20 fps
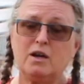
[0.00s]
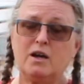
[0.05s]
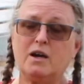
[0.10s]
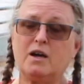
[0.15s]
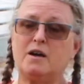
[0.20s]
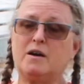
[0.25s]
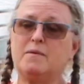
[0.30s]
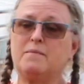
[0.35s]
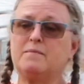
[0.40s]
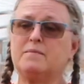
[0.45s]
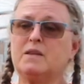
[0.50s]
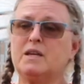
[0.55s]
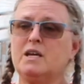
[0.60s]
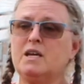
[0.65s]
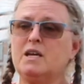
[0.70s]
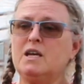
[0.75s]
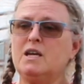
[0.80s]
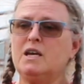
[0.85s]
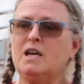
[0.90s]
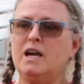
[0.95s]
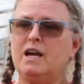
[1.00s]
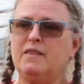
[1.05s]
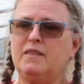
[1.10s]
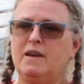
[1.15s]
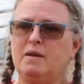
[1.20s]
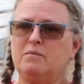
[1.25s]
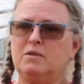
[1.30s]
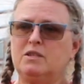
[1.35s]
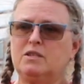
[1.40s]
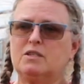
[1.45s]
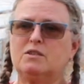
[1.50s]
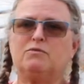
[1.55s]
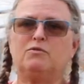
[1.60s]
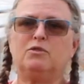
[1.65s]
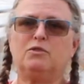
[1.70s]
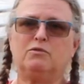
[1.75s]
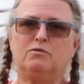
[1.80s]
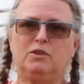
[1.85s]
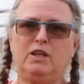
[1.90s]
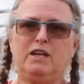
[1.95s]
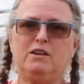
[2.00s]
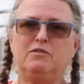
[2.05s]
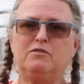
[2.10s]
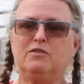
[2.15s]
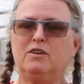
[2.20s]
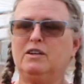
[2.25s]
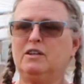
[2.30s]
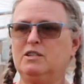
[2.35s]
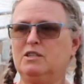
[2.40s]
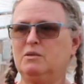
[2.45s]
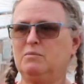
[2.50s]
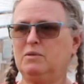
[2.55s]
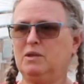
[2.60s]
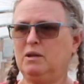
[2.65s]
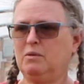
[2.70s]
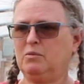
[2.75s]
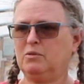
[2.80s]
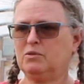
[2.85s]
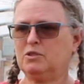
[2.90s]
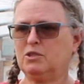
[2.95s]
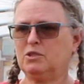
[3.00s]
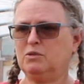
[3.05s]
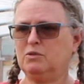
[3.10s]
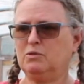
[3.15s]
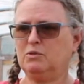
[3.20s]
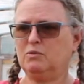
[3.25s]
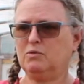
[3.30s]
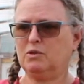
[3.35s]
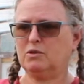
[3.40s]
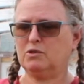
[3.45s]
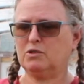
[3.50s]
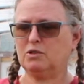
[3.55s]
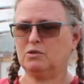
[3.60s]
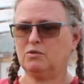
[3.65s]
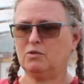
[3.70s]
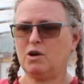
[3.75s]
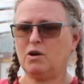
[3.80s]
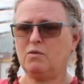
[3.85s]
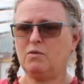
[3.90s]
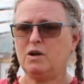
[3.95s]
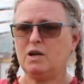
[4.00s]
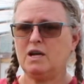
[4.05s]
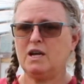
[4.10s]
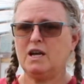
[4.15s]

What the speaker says: And that means full of life to be able to grow.